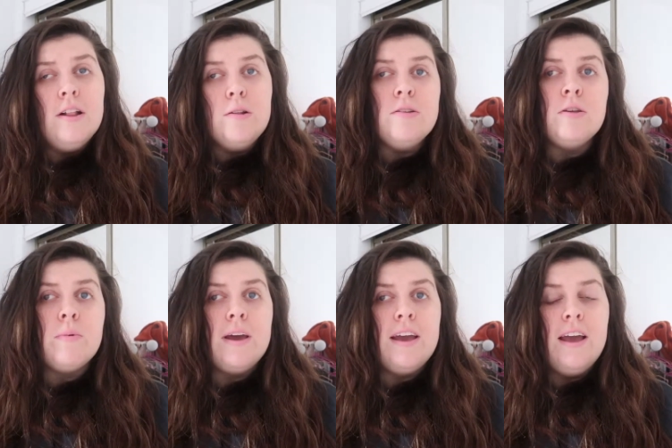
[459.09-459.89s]
losing
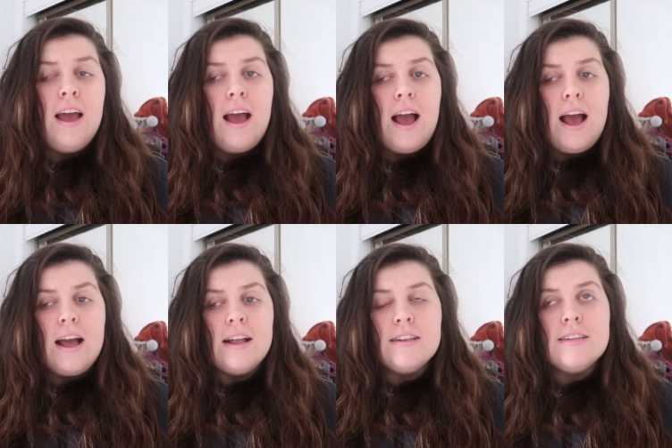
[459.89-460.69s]
weight
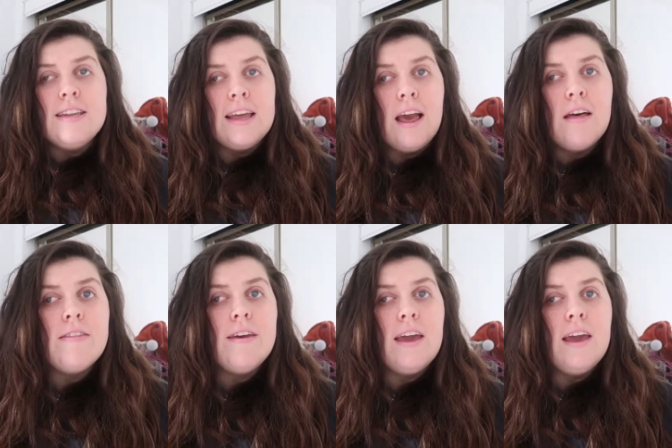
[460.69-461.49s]
and staying
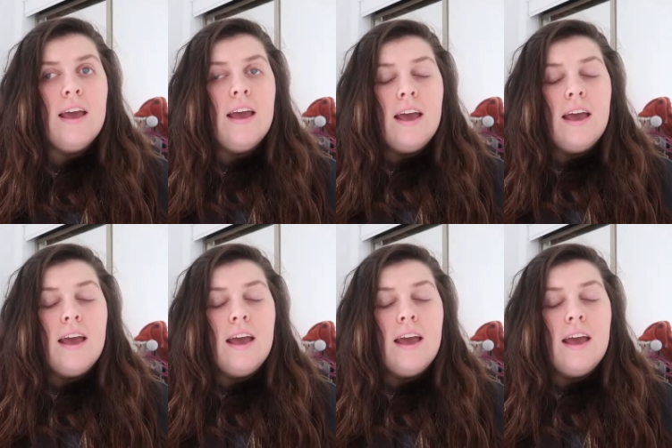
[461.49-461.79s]
healthy